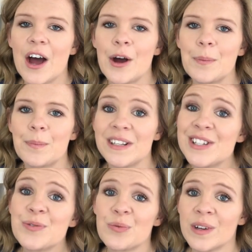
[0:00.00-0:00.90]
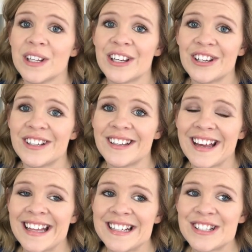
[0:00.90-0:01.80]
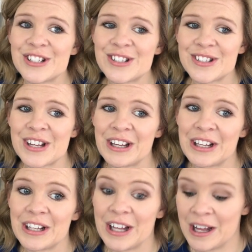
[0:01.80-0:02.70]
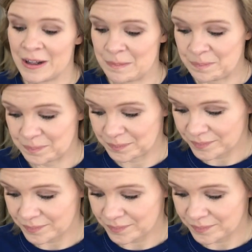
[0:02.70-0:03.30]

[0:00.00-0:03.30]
Um, but it's really good. And it's just, um,